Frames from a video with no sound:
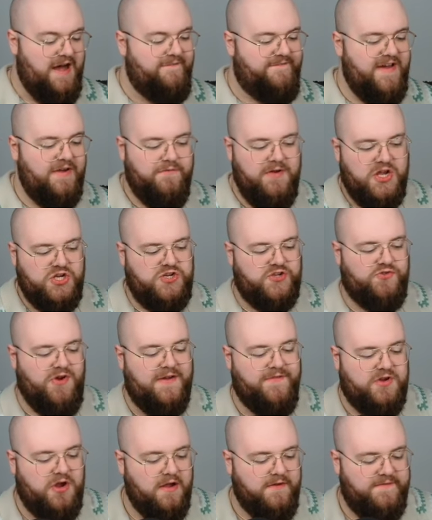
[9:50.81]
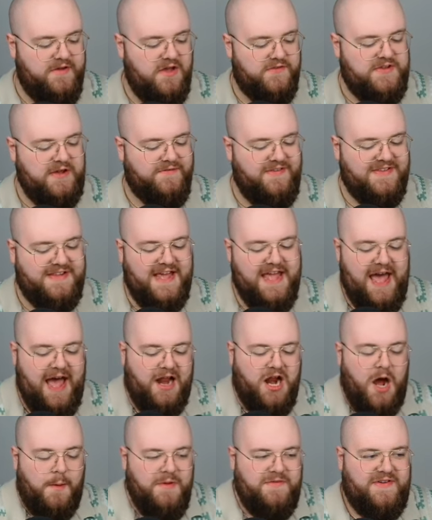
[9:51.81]
Fenrir is just great for going first, obviously,
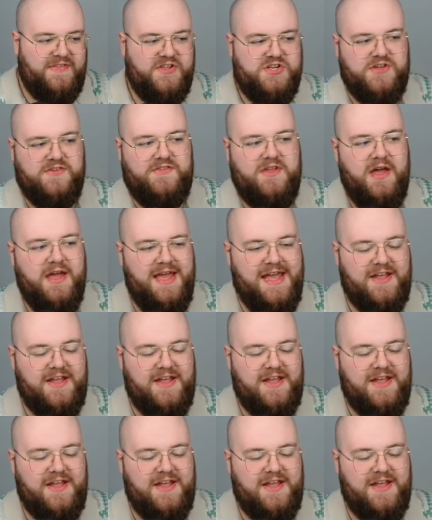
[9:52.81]
and Harpy Feather Duster